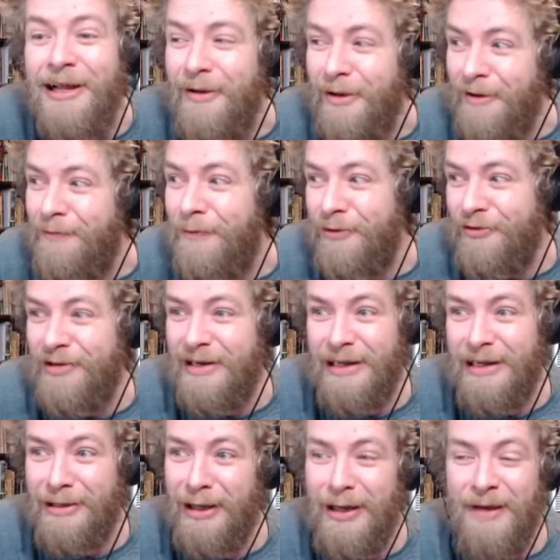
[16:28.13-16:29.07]

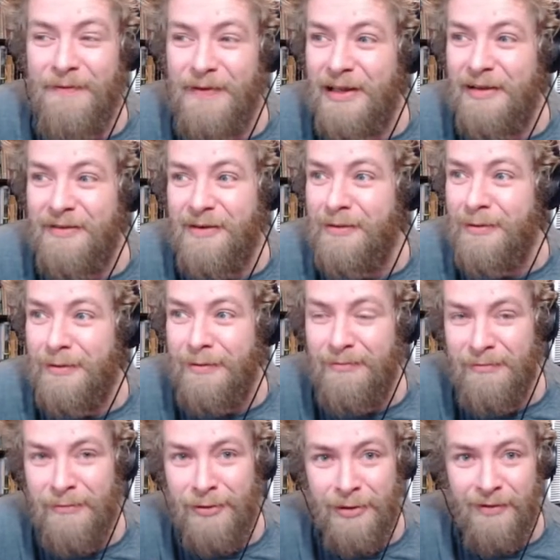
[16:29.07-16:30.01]
Unfortunately, life isn't
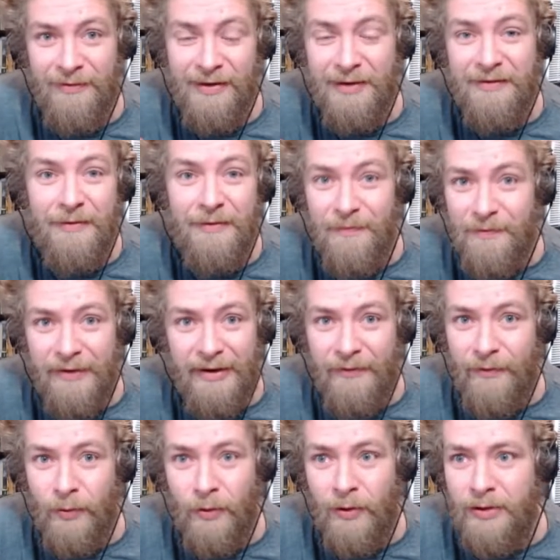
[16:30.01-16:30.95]
consistent for
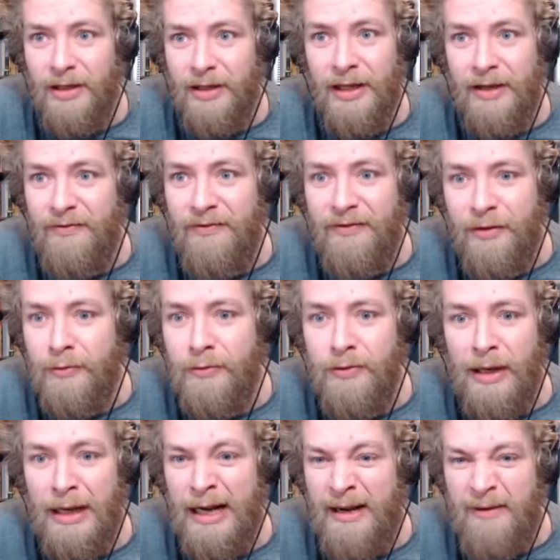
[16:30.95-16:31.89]
everyone, and so
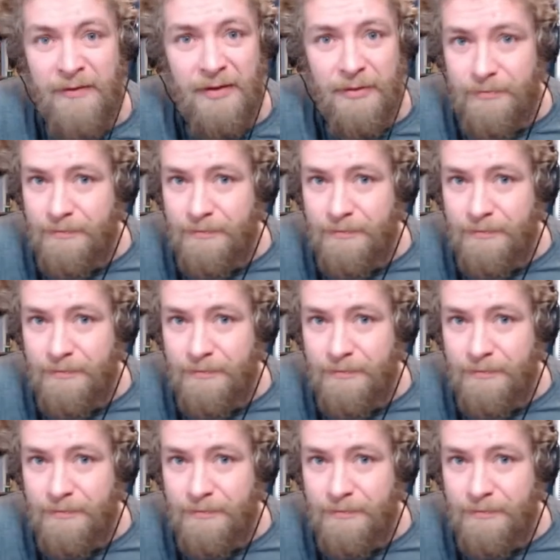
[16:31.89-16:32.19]
you have to...